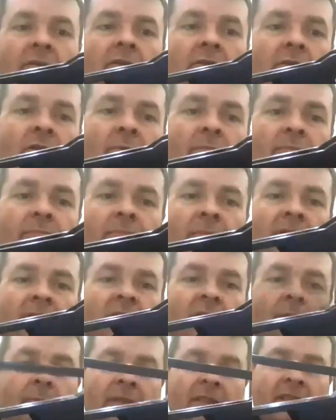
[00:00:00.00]
So a
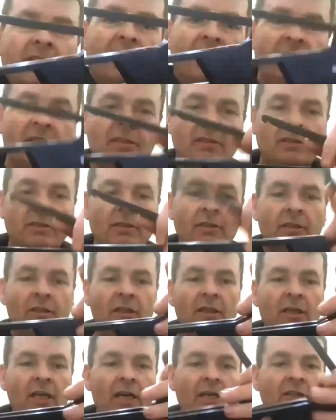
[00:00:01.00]
little bit tight.
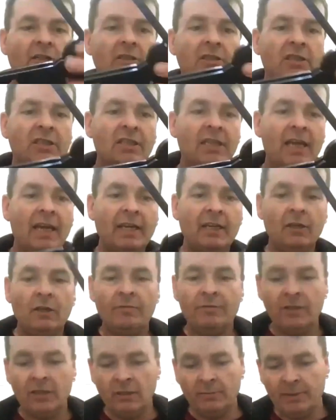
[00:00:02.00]
I could slacken
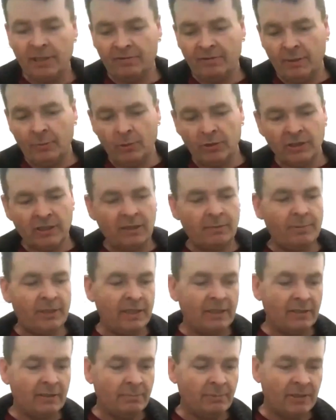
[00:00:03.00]
off a little bit if I wanted,
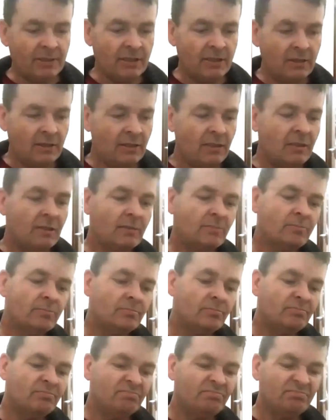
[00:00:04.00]
right? But
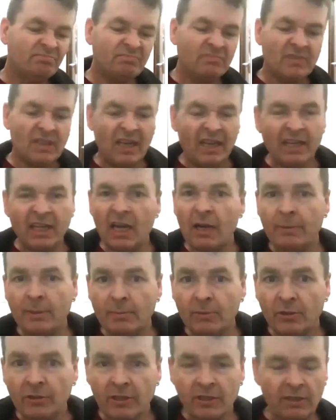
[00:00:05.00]
I can't be
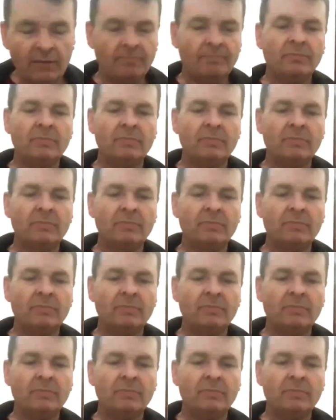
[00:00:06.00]
bothered.